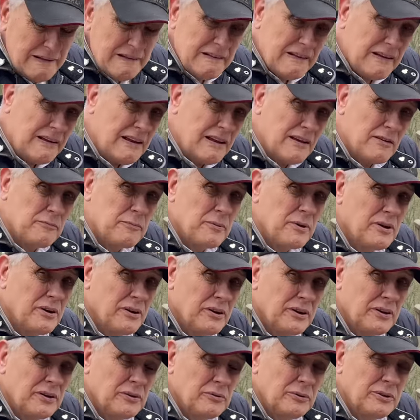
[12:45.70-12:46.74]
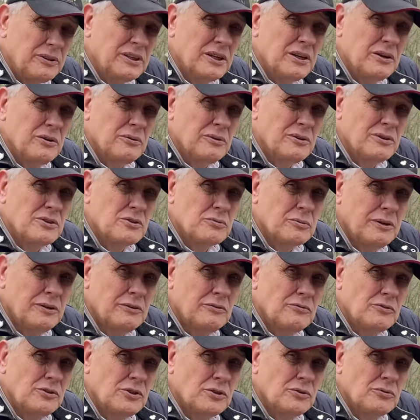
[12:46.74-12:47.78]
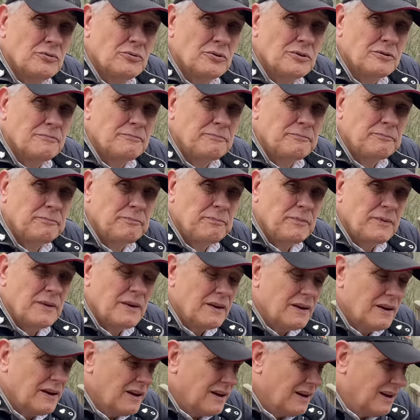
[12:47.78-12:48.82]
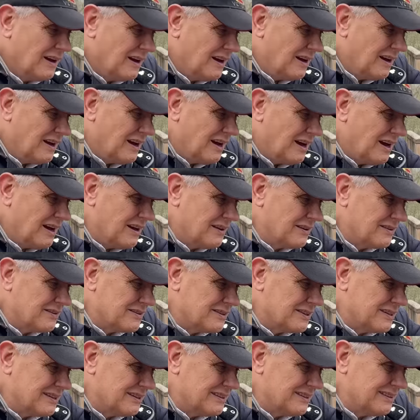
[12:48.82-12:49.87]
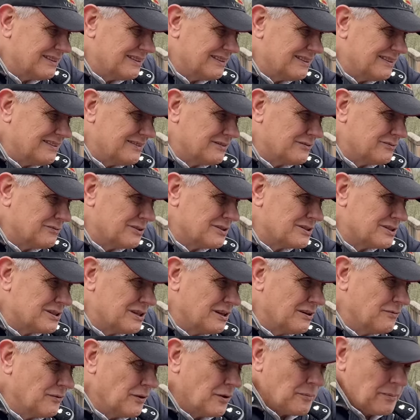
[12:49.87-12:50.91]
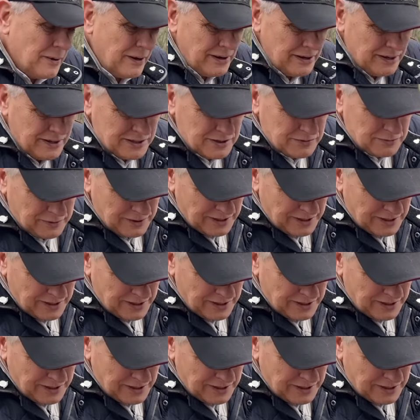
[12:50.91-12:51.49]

He left behind a widow and 12 children. And what's lovely about it is we